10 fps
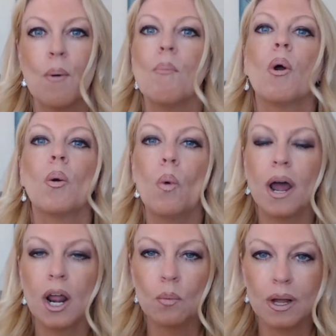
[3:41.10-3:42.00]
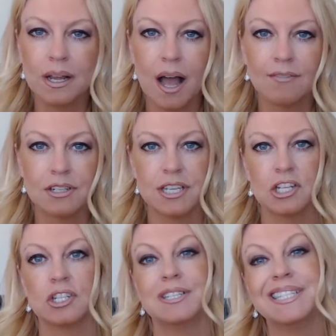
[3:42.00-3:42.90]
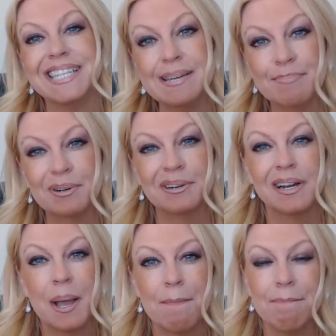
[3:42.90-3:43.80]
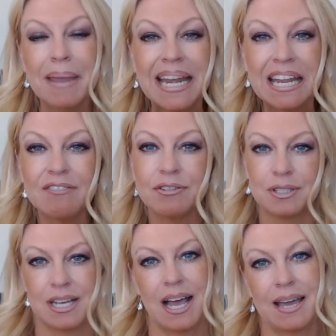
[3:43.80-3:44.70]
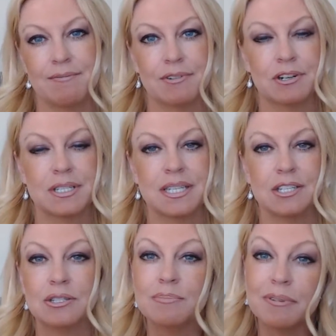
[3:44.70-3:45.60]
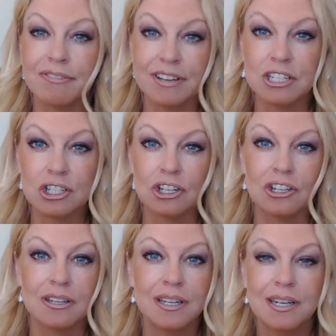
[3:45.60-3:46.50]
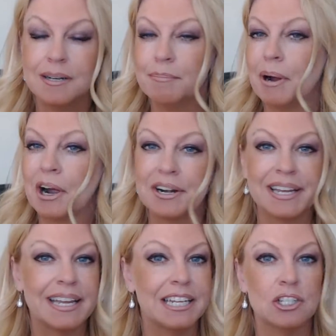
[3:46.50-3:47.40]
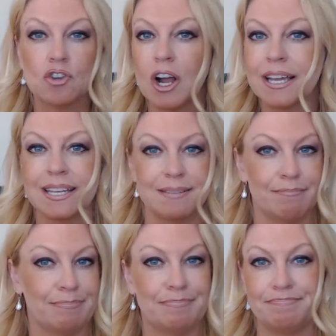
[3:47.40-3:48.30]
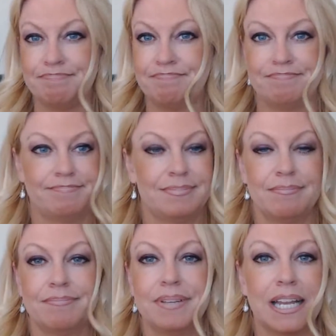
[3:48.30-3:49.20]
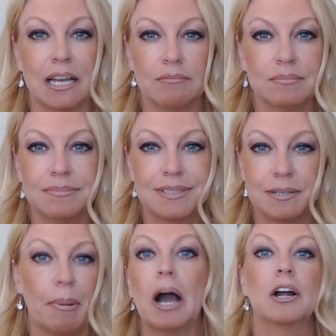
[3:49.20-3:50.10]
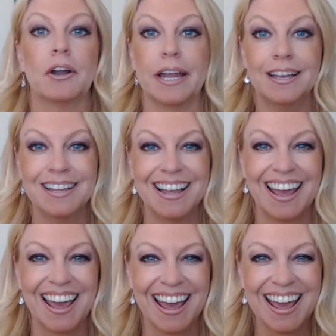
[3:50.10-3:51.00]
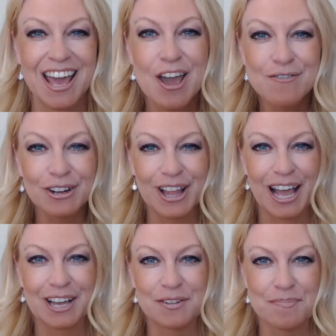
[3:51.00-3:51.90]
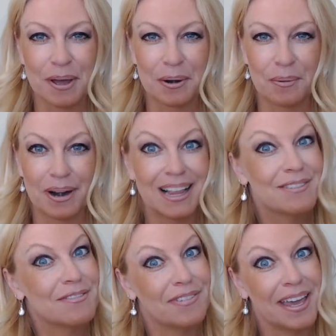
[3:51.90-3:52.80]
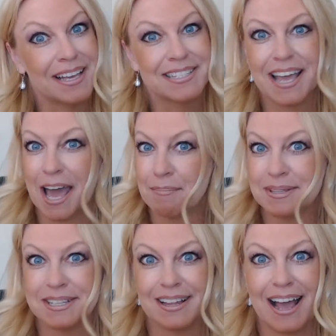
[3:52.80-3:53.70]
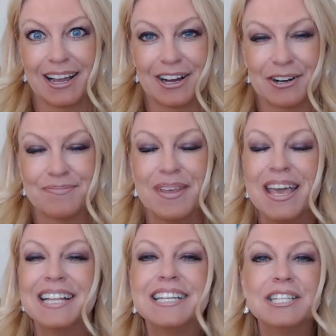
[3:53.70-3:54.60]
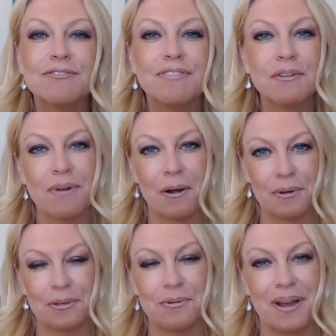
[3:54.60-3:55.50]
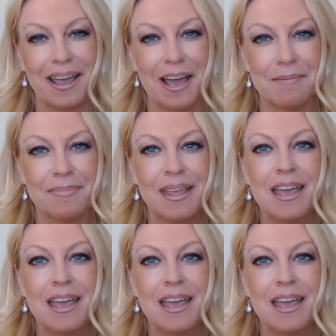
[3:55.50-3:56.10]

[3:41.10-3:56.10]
more one-on-one conversation, deeper, meaningful time versus superficial, partying, drunken, you know, debauchery, for lack of a better word. I live in Vegas. It happens a lot here. It doesn't fit well with who I am.